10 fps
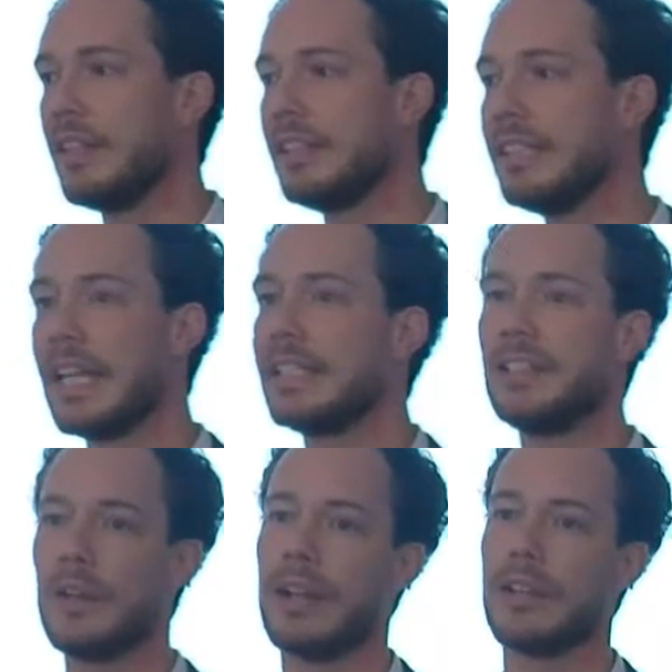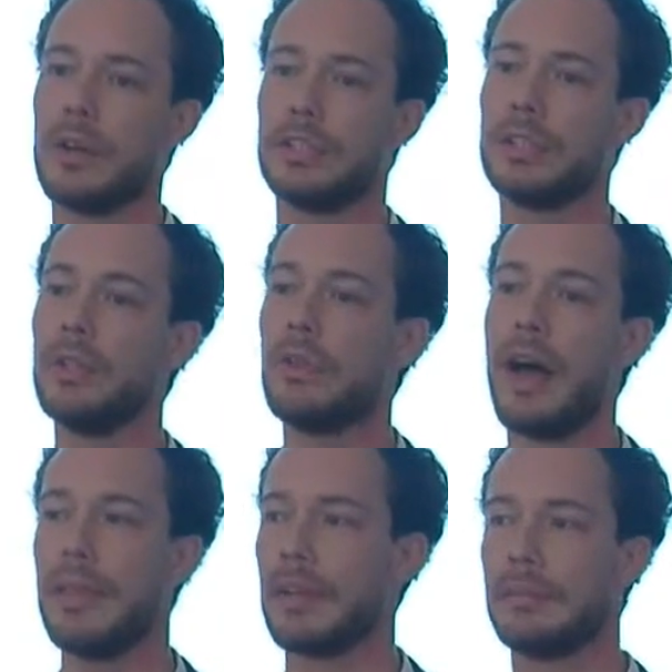these kids don't like to go to school
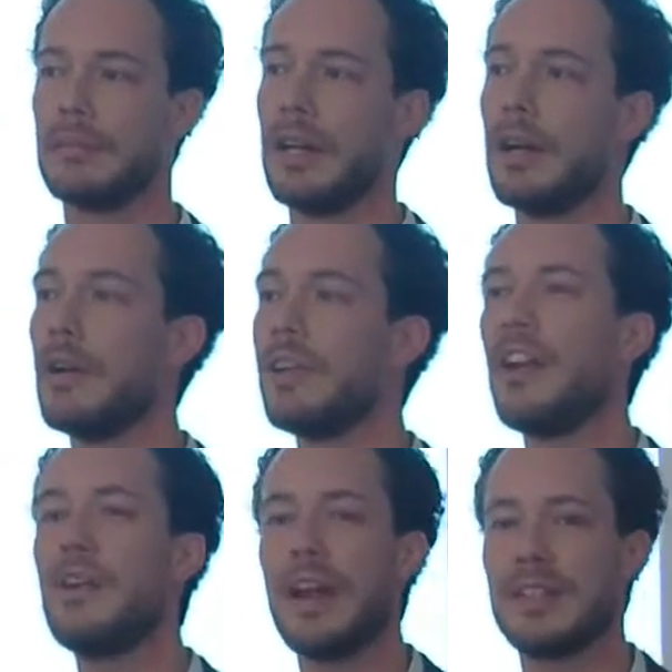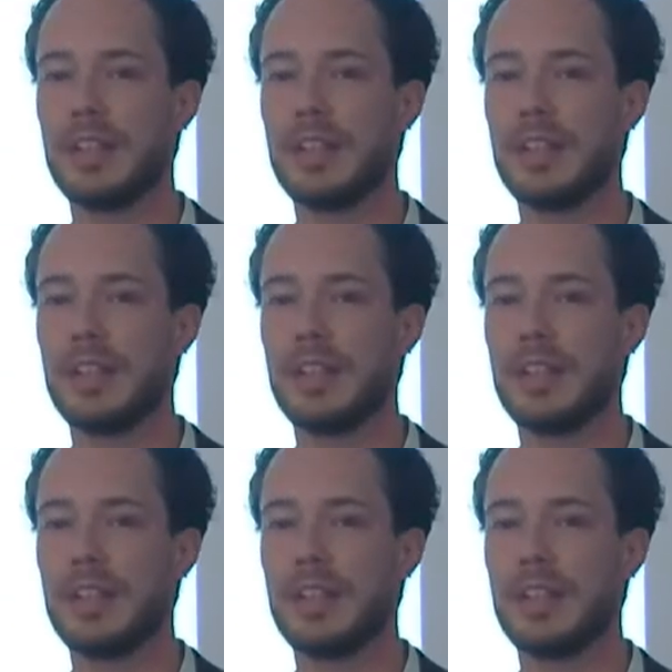either, or they don't like